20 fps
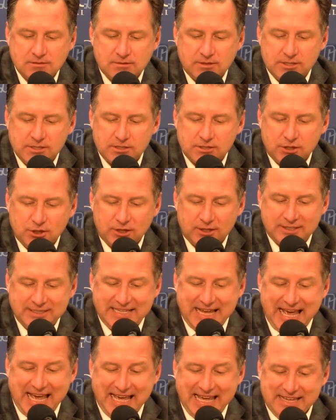We just looked
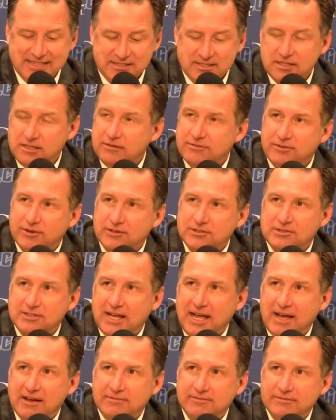dazed in the first
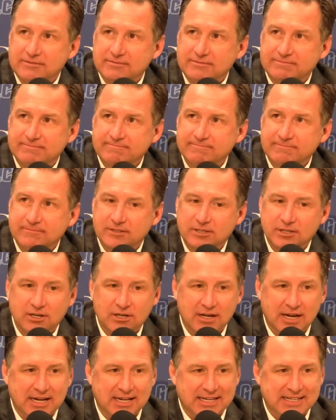half. We
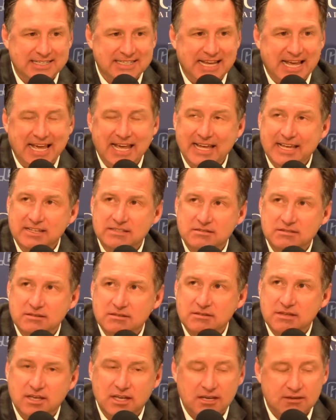looked like a
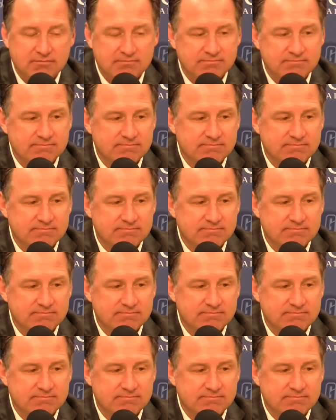dazed team.